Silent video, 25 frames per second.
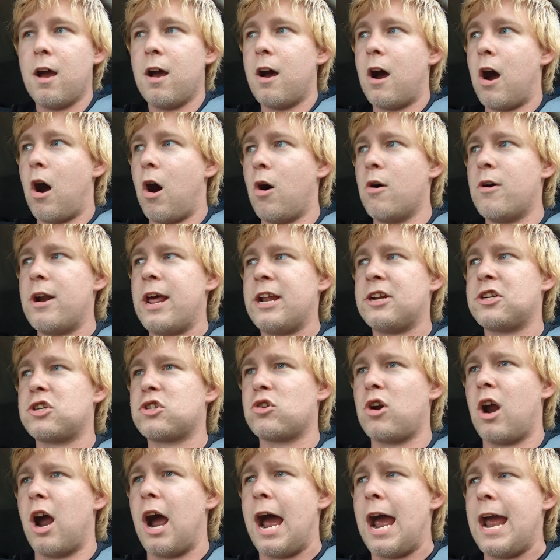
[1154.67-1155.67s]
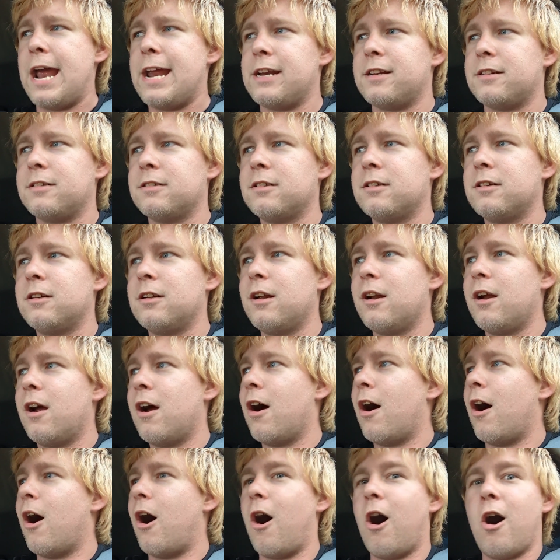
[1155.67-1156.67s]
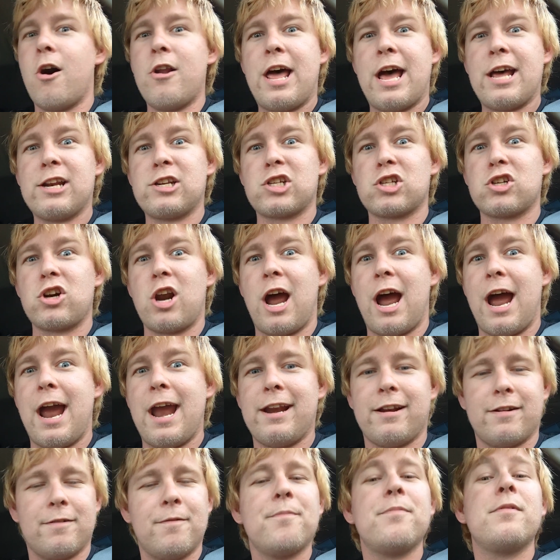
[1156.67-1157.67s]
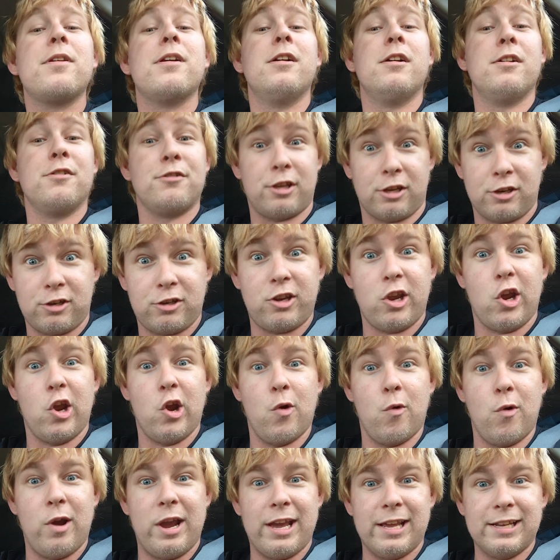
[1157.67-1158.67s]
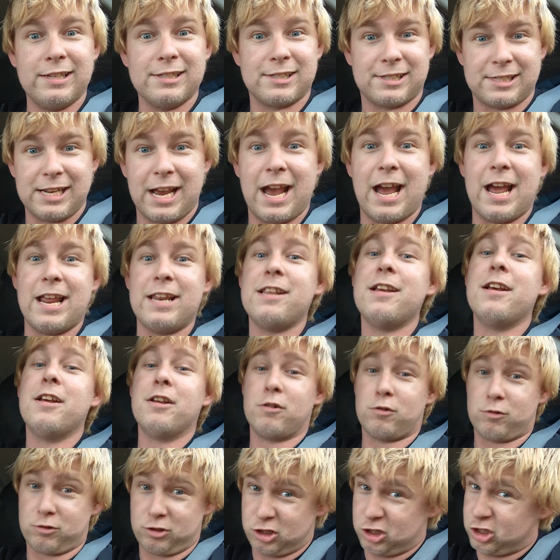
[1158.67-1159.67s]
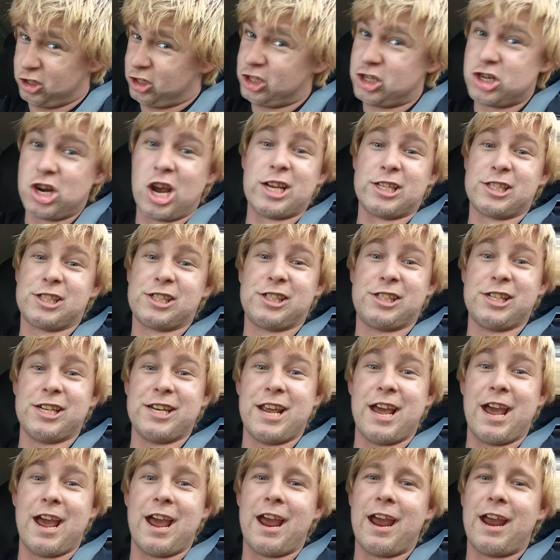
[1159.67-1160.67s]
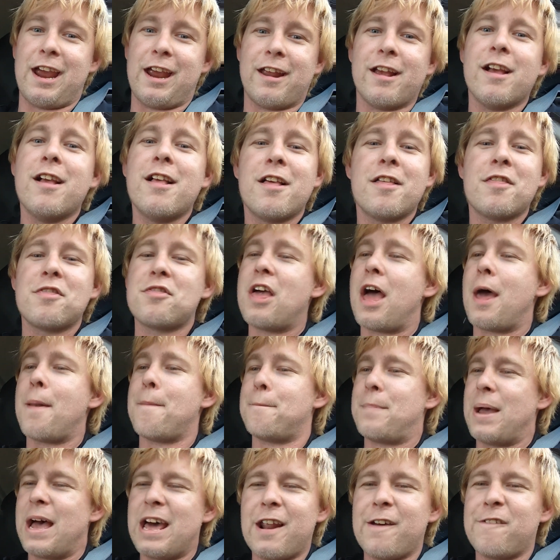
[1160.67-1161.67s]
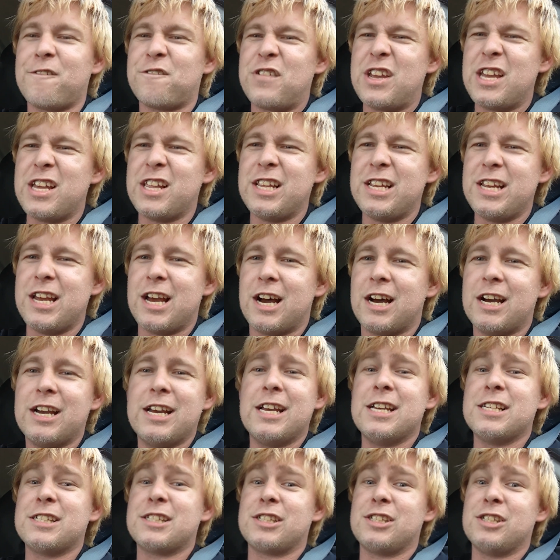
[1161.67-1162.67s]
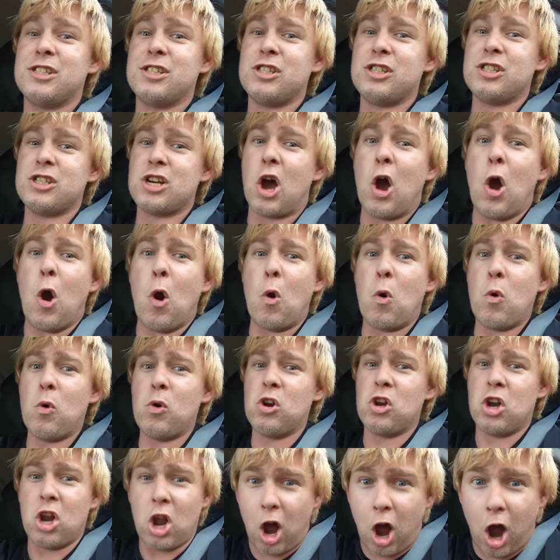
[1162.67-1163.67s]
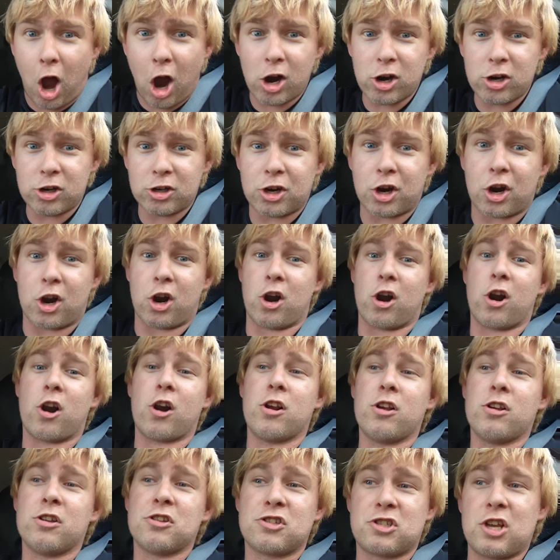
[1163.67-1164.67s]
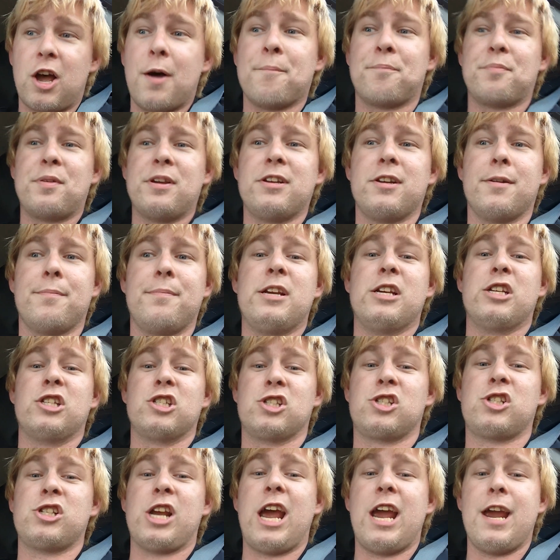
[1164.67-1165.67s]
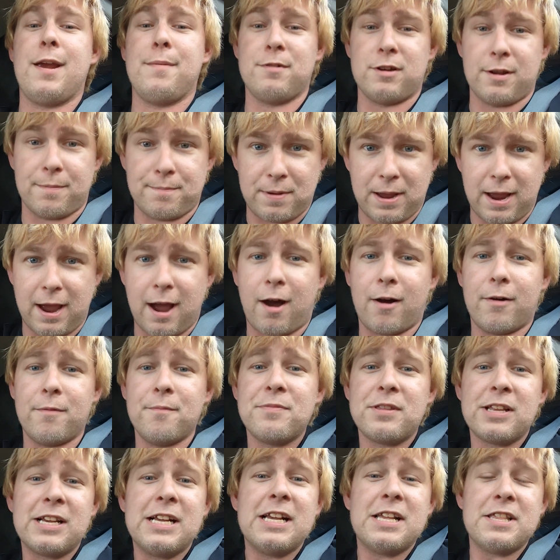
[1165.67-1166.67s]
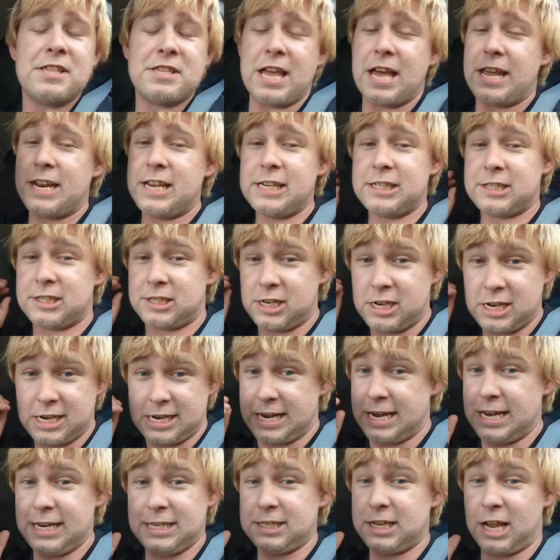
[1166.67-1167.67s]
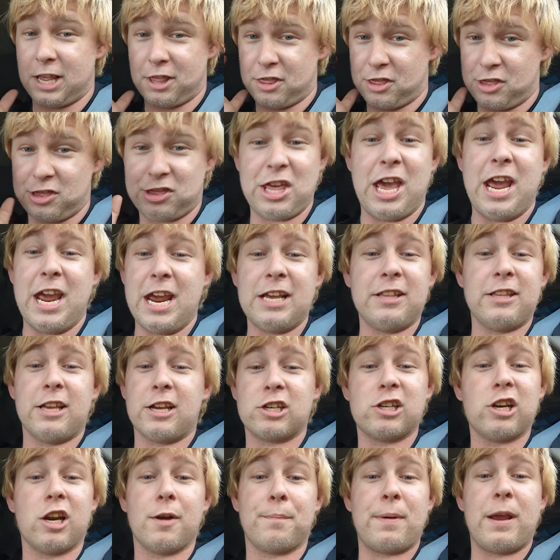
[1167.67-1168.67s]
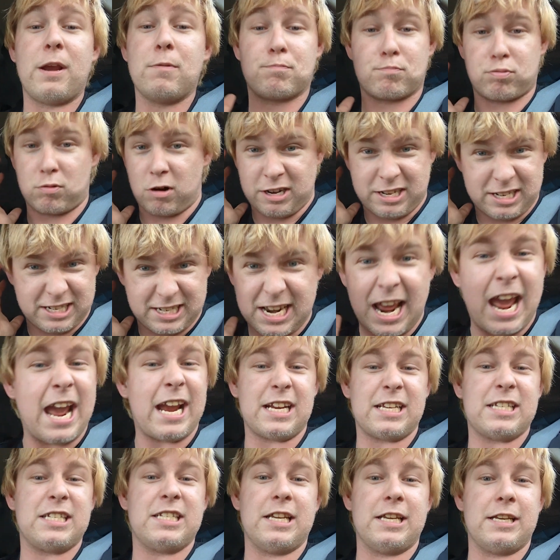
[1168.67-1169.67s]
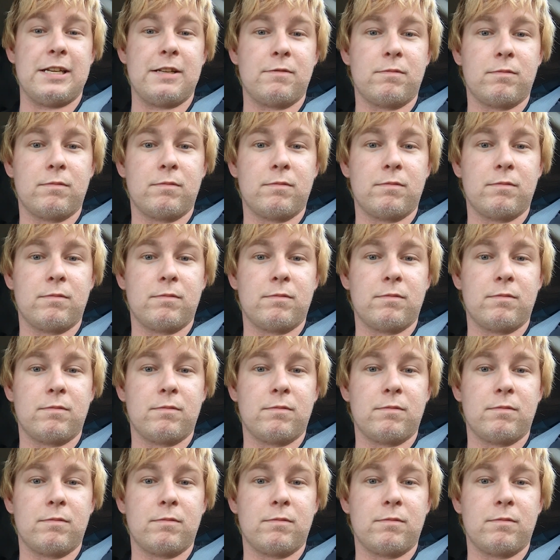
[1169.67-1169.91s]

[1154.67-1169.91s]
Oh, that's right. Oh, that's right. The UN said just today that pedophilia is no longer something to be ashamed about, that it's it's a thing that should be protected.